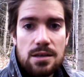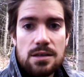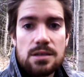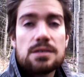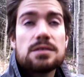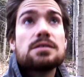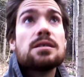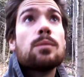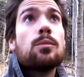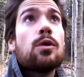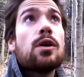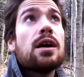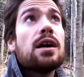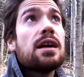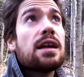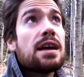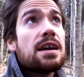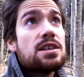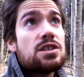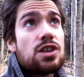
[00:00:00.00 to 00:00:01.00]
somewhere in
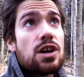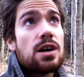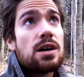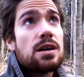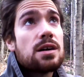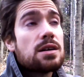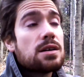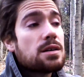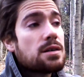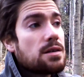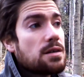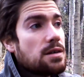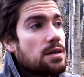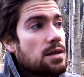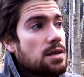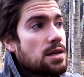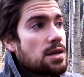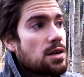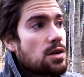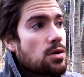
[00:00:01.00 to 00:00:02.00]
Asia
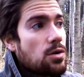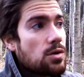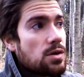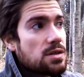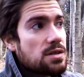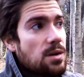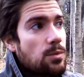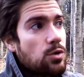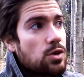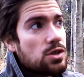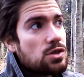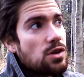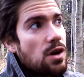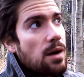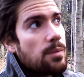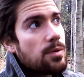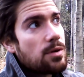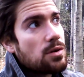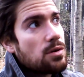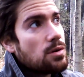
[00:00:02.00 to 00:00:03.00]
or somewhere
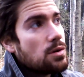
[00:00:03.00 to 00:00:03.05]
tropical.